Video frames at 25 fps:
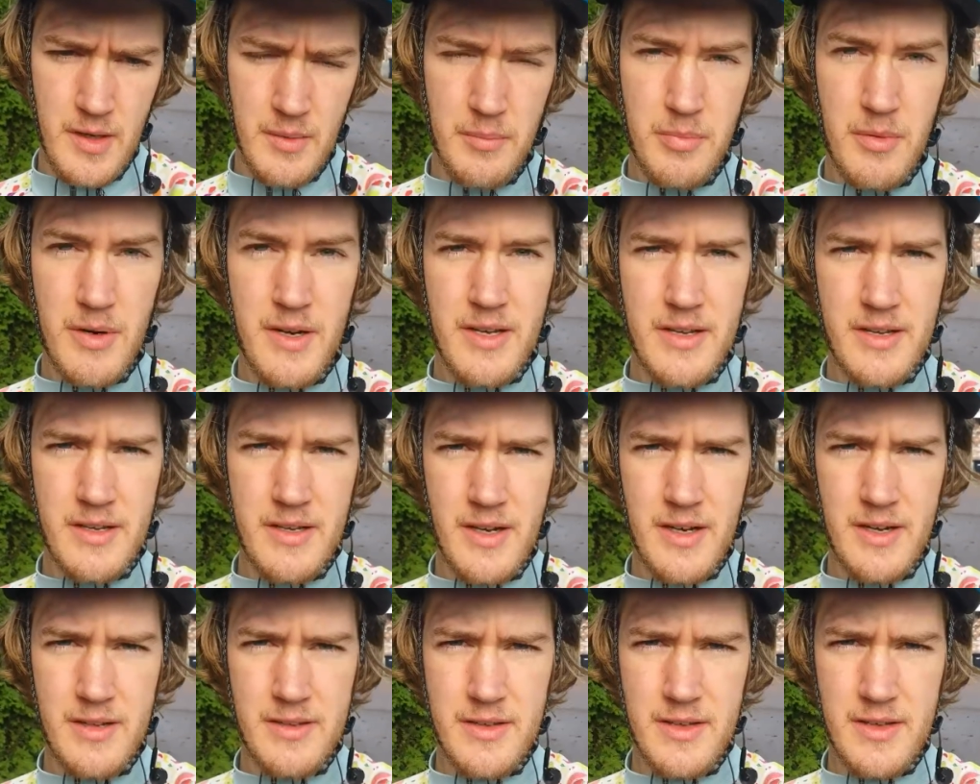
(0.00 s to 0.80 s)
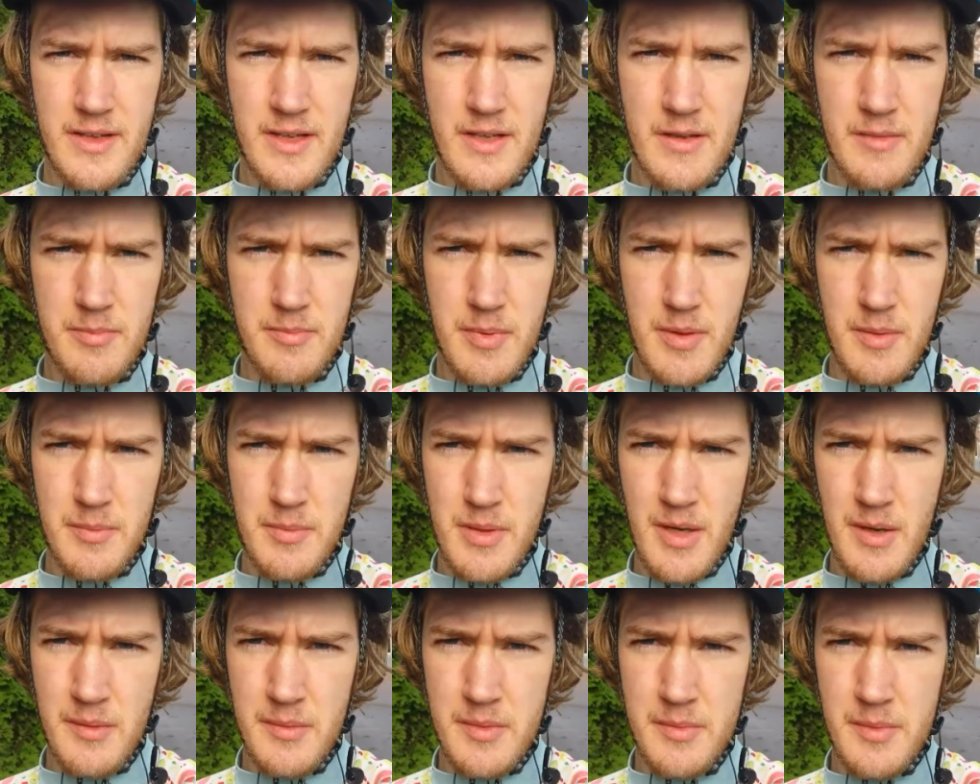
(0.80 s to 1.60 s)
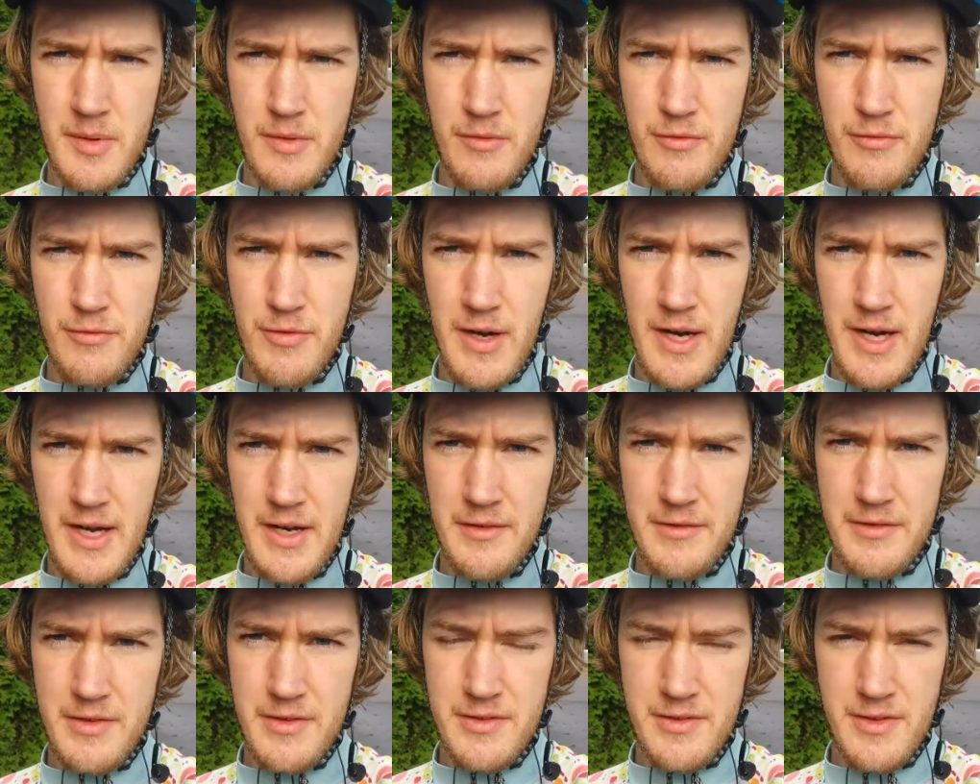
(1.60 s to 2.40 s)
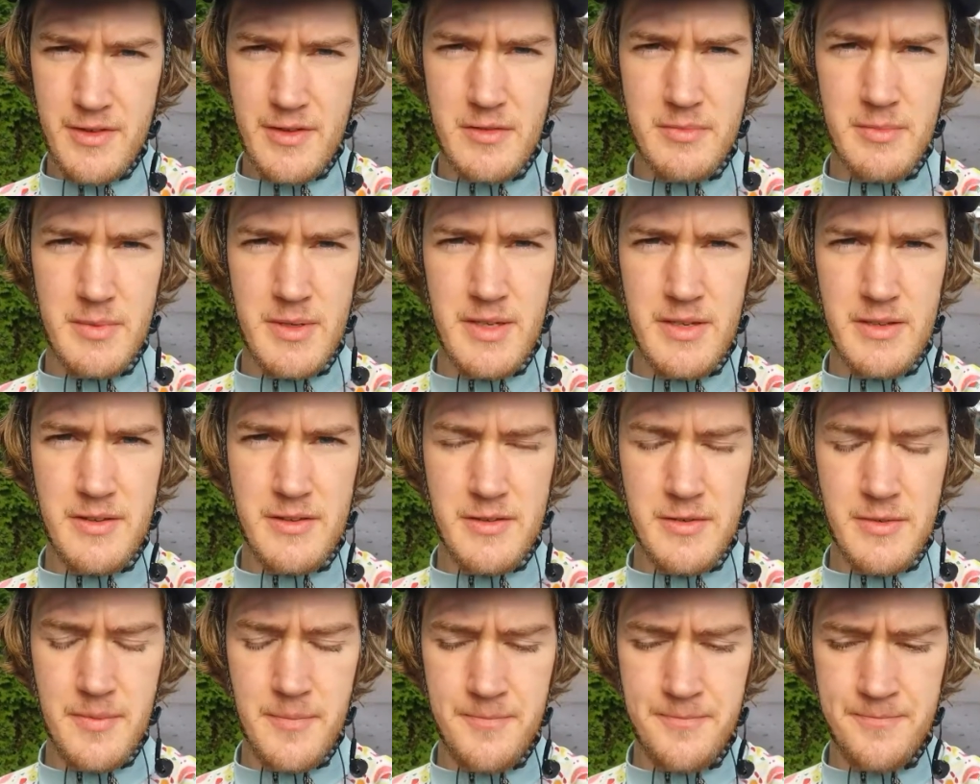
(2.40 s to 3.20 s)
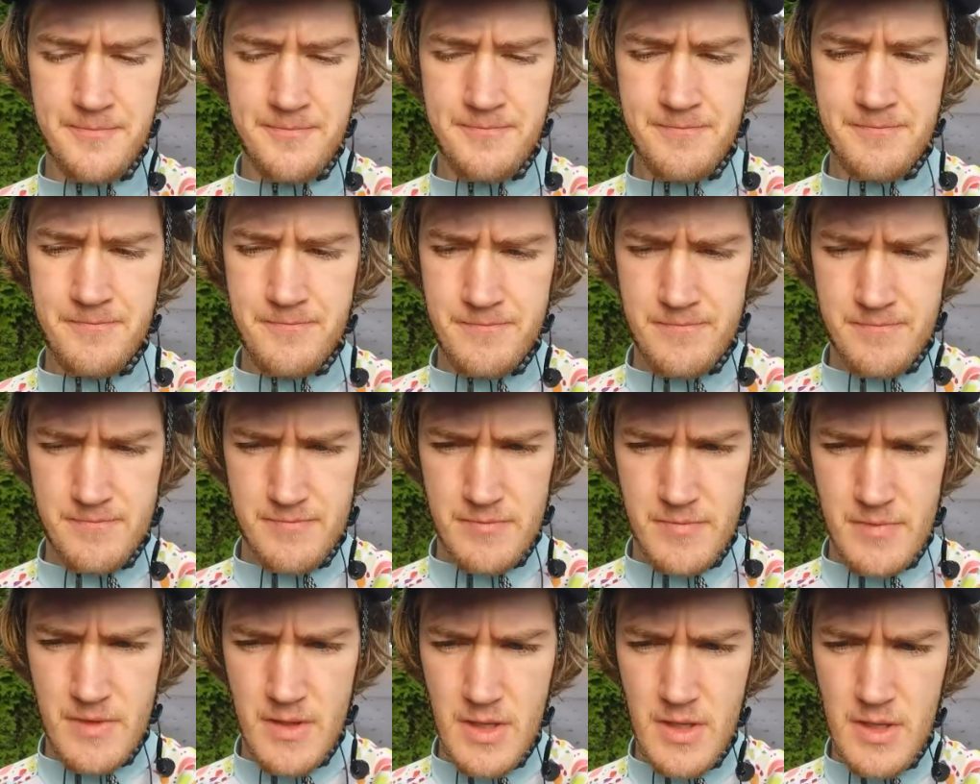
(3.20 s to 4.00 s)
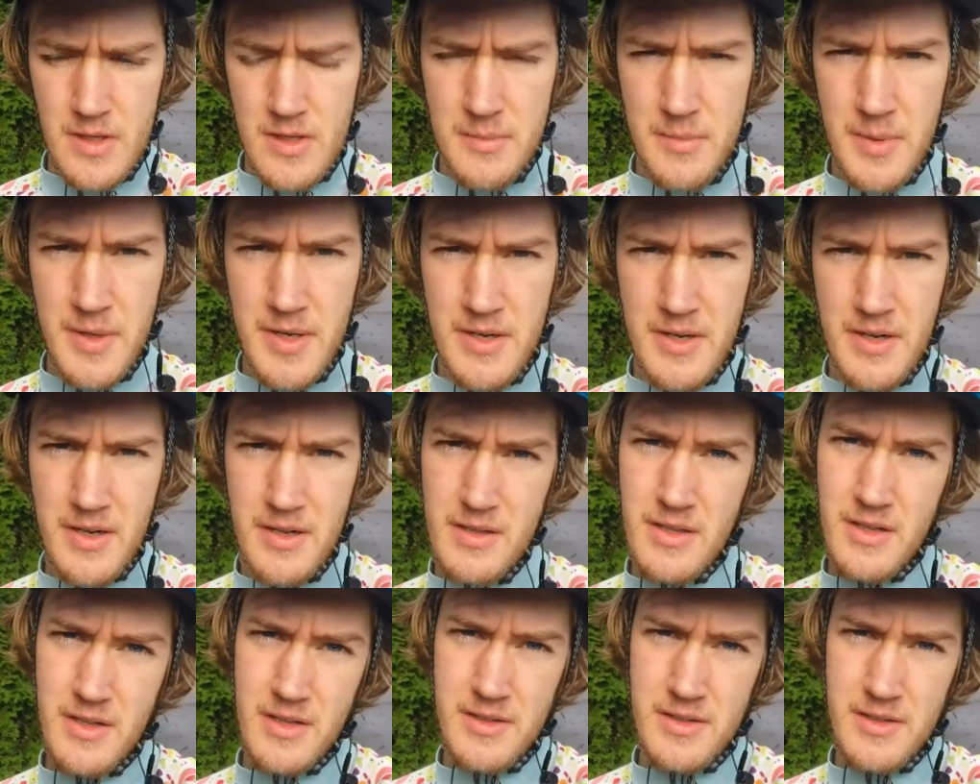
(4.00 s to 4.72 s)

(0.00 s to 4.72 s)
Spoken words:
break I take, but probably about 5 to 6 minutes, depending on how long it